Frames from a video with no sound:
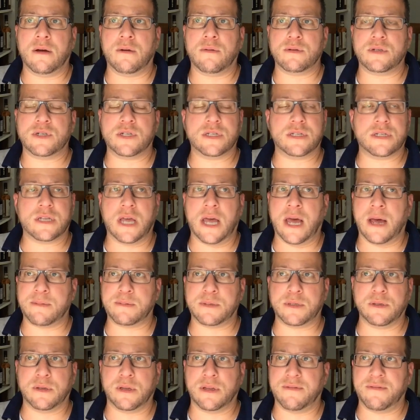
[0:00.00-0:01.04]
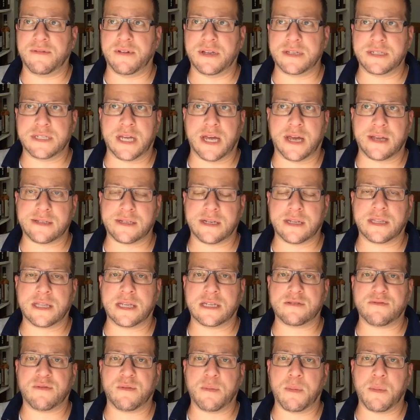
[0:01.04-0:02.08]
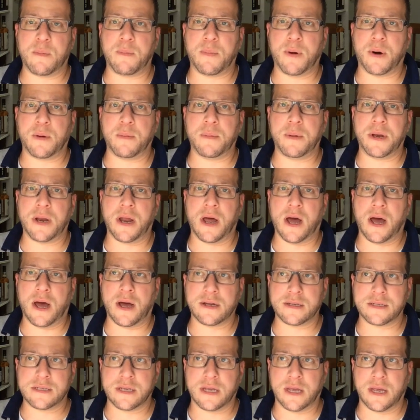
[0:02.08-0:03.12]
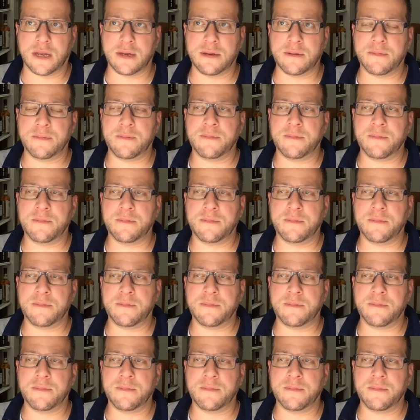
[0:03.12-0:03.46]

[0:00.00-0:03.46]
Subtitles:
which is absolutely fantastic. That's from a bourbon hogshead.